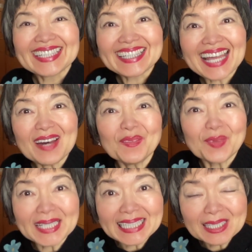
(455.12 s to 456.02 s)
Now
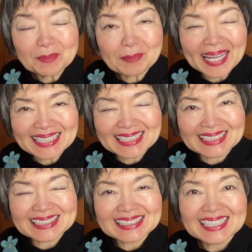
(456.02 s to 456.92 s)
reading
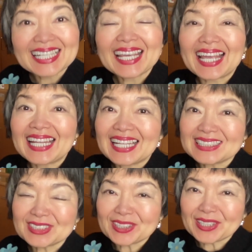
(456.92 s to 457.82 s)
practice, and
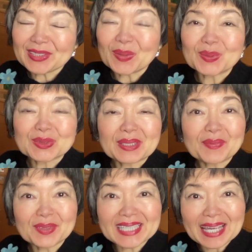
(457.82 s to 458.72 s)
let's learn also the
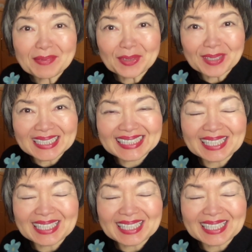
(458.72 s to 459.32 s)
vocabulary.